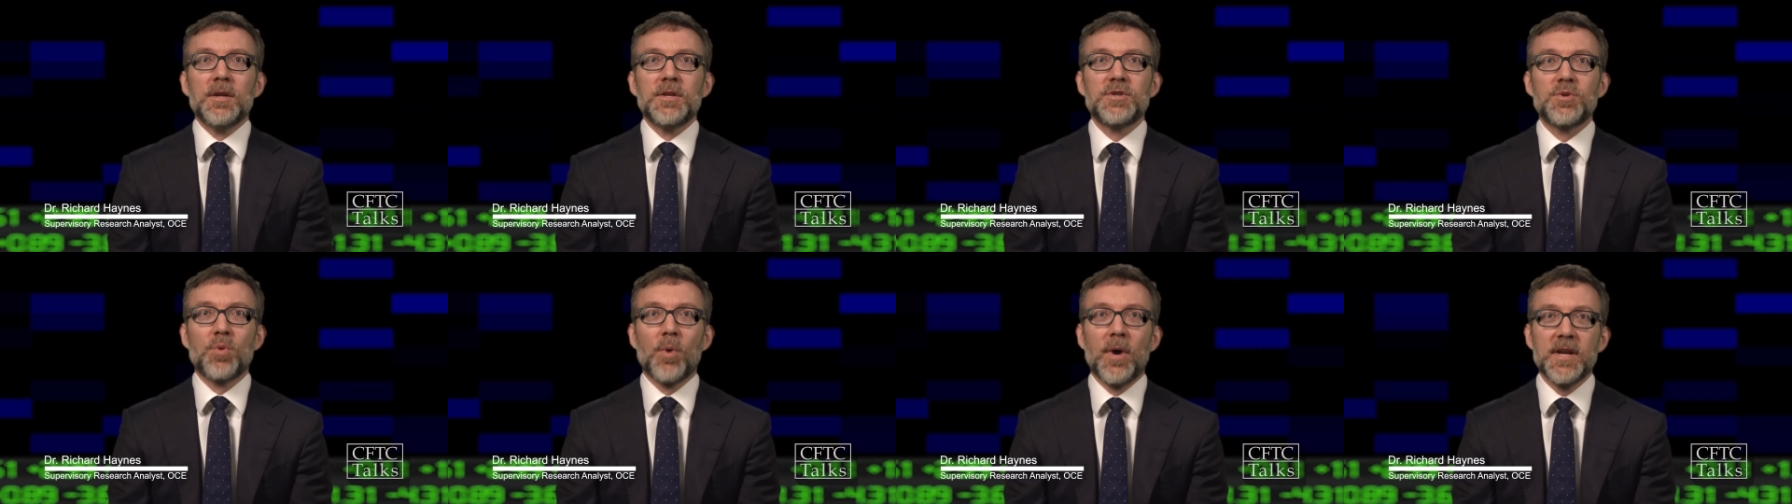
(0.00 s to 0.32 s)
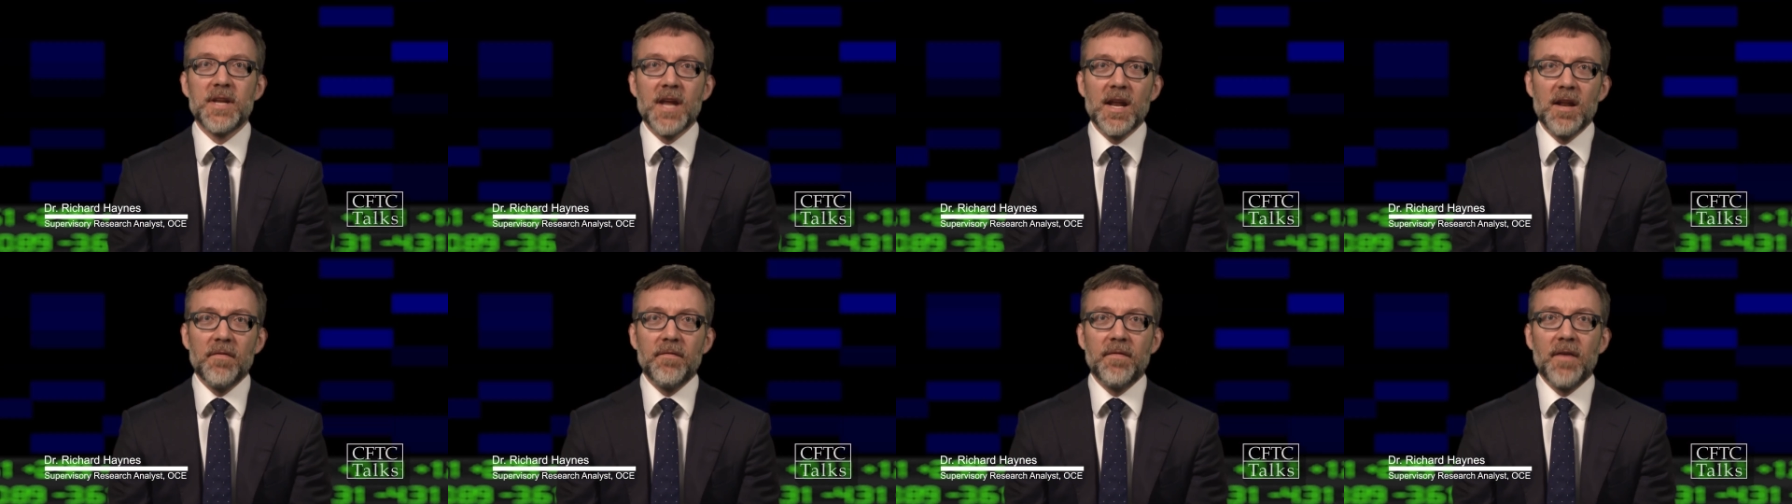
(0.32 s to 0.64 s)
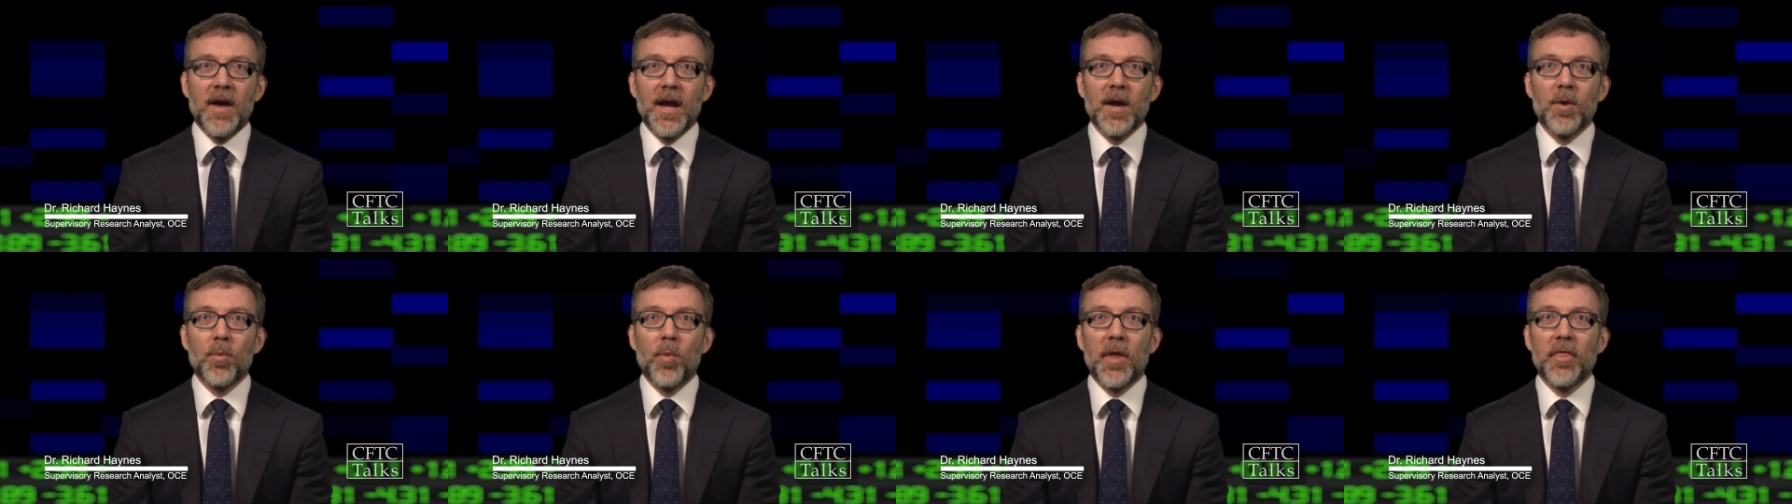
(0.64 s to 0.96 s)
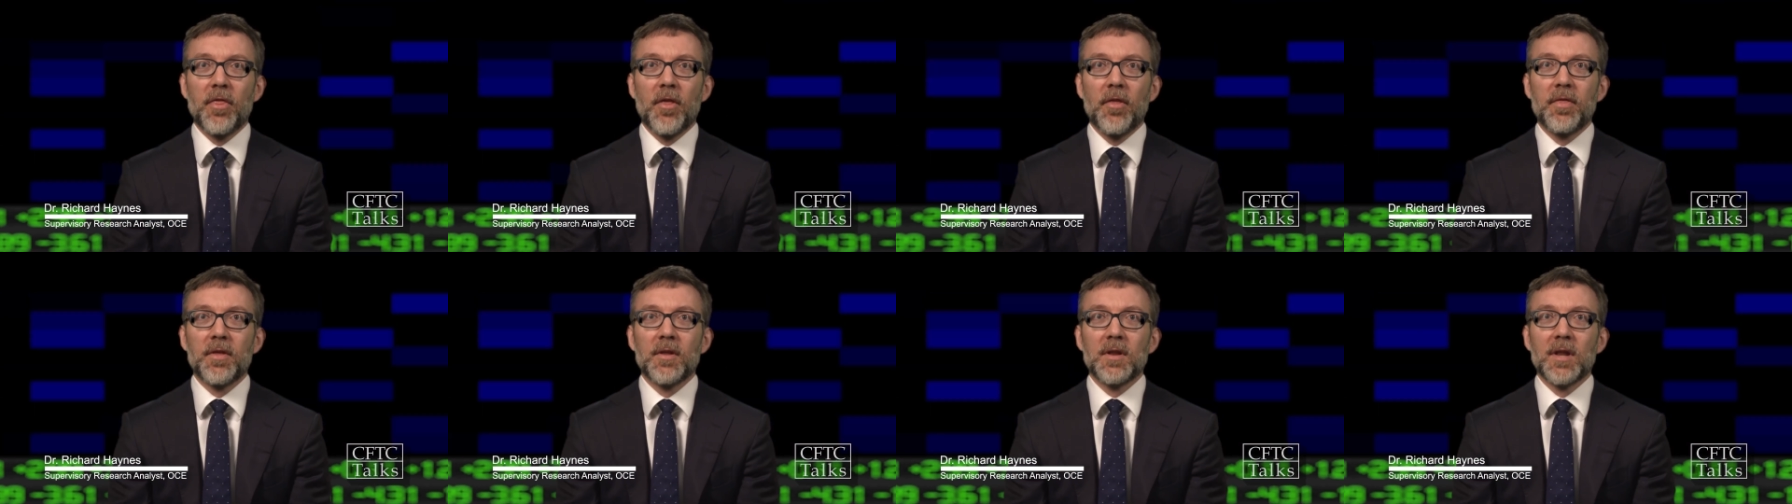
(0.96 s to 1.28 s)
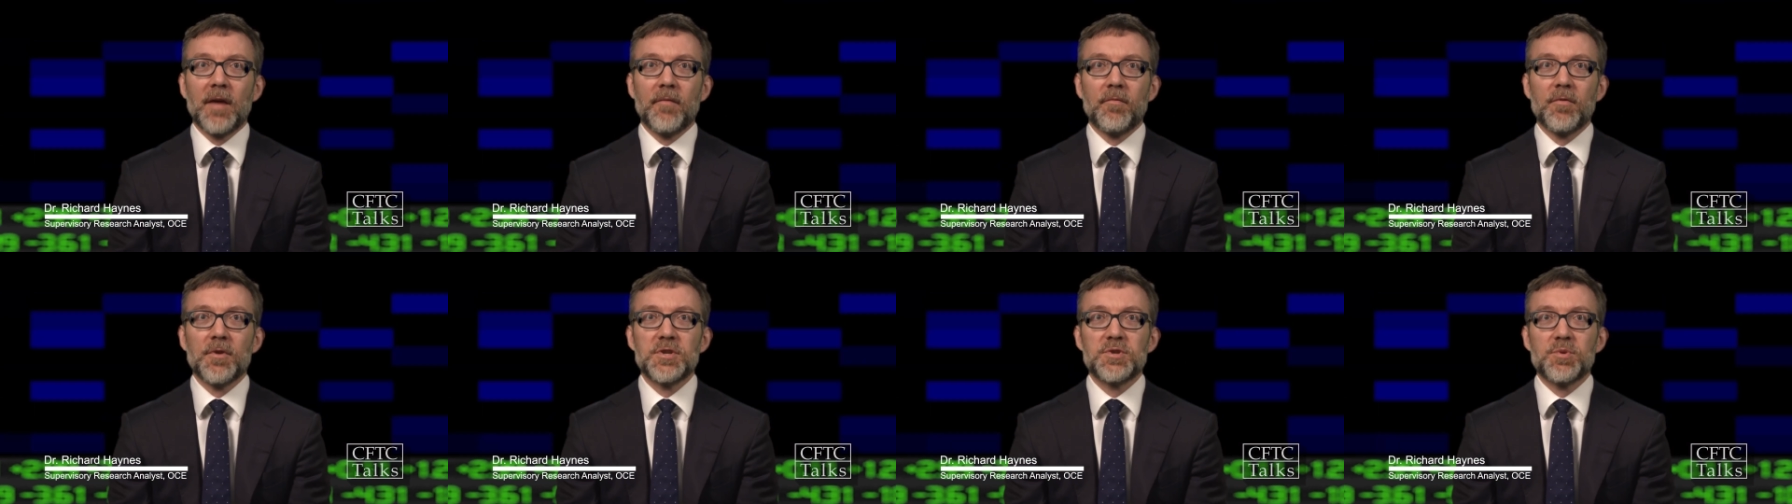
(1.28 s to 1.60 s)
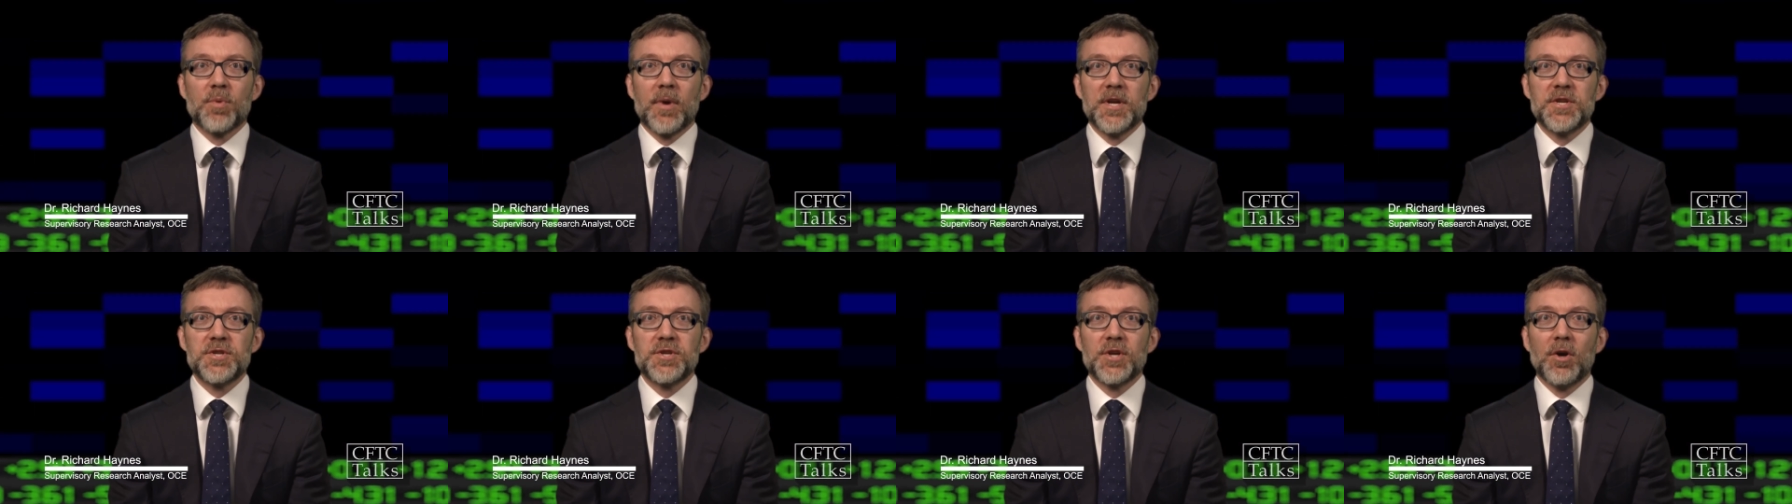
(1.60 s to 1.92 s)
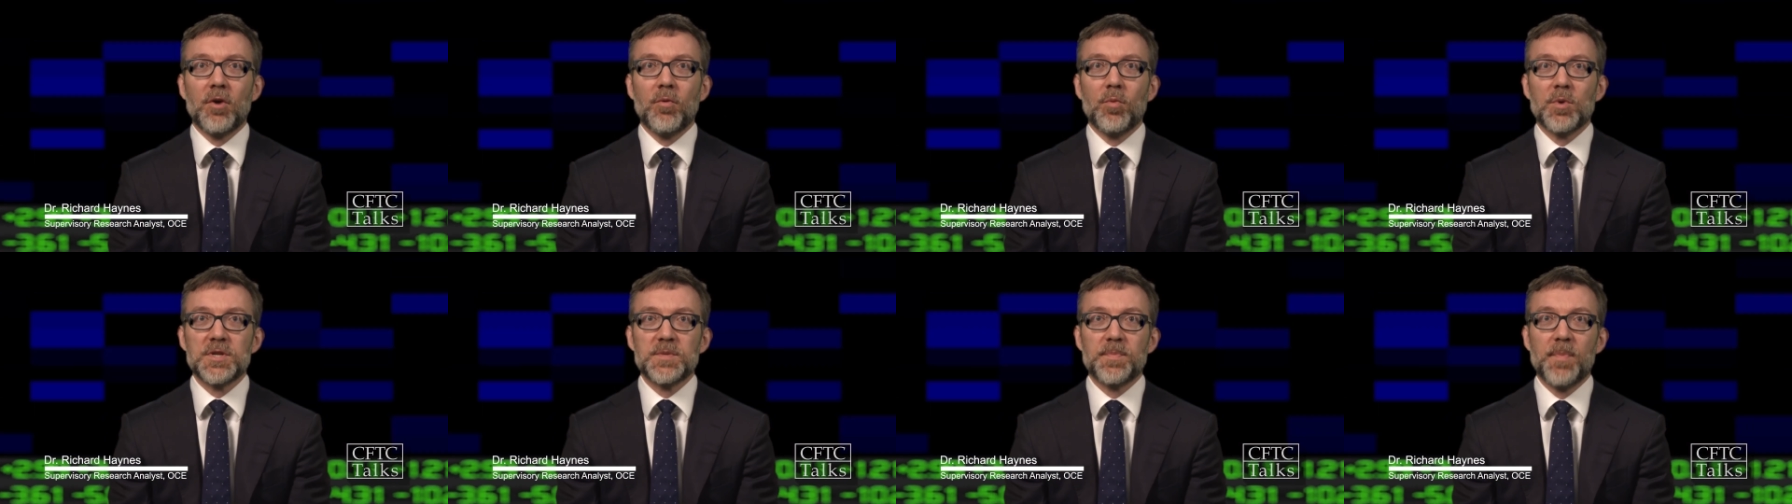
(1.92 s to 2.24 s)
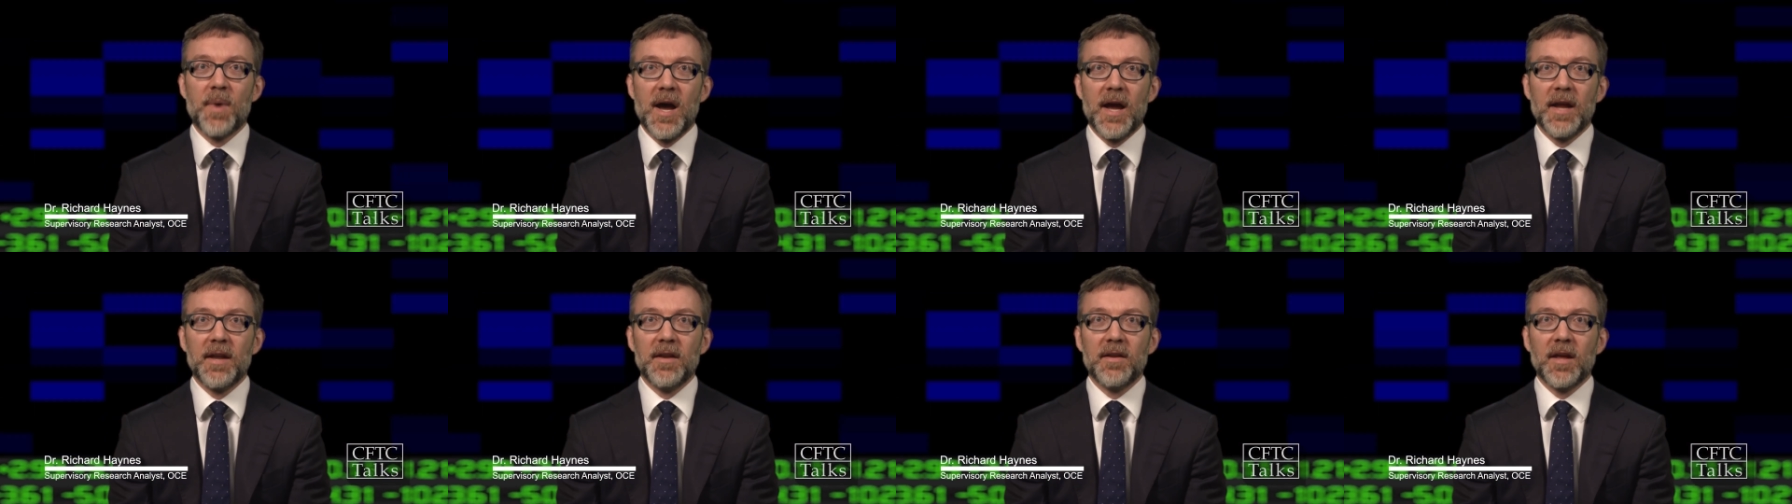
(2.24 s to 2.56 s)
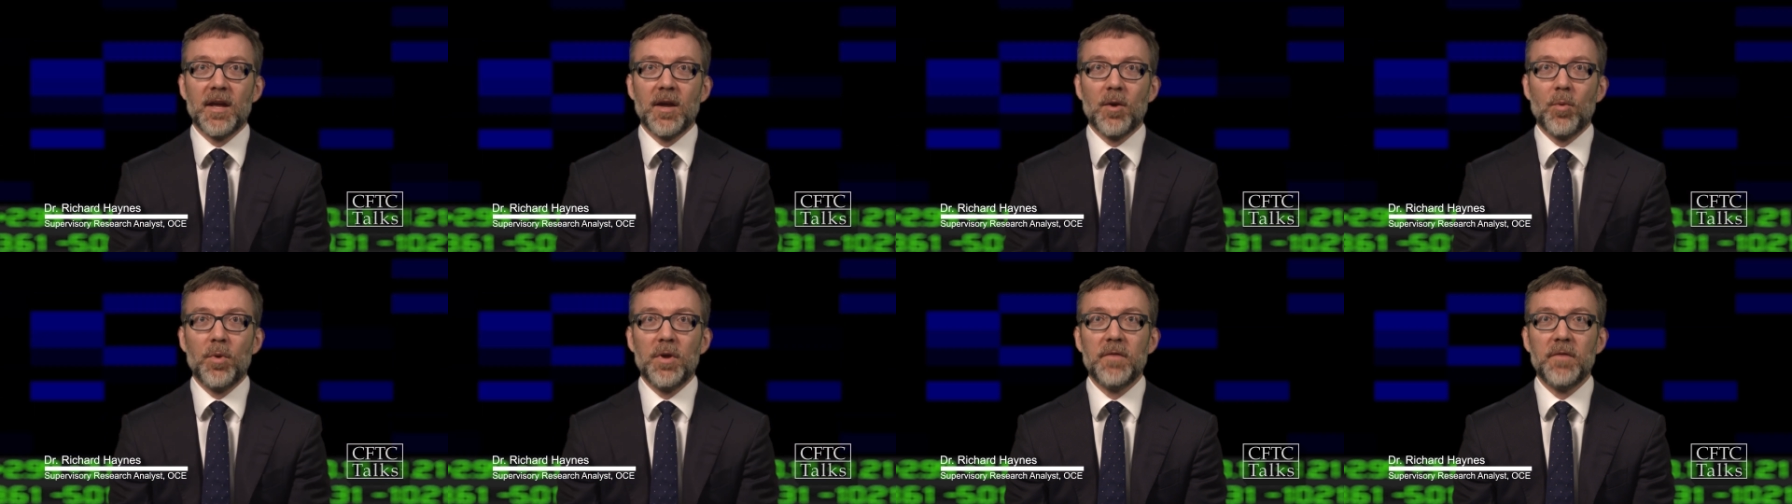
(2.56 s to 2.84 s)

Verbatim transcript: To identify whether the leverage ratio was binding,